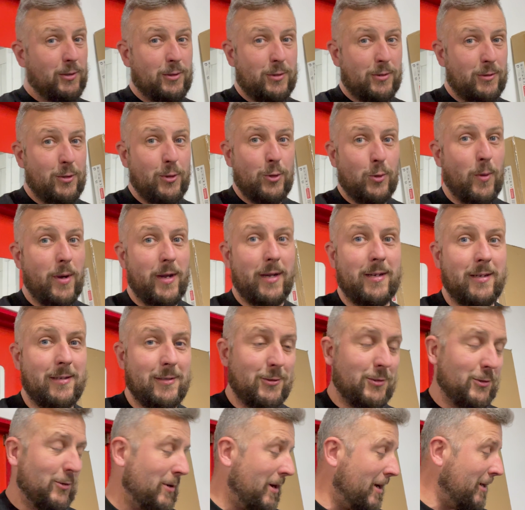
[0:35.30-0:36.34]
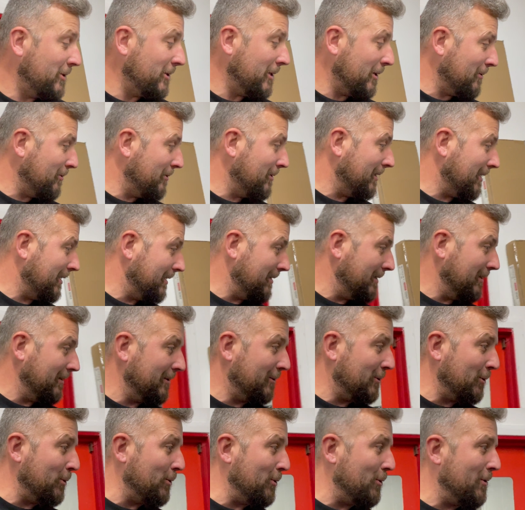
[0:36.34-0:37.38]
too quick and too agile and
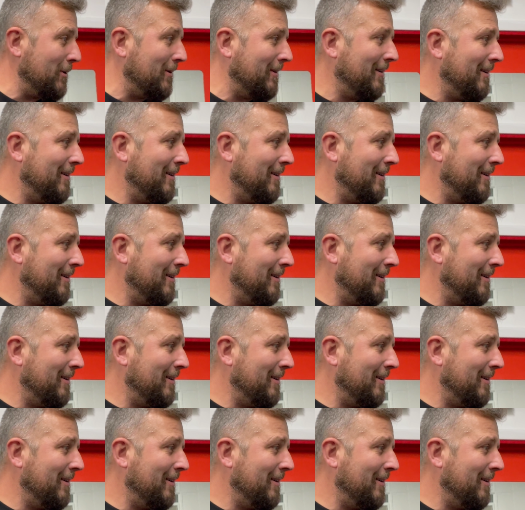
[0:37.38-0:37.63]
too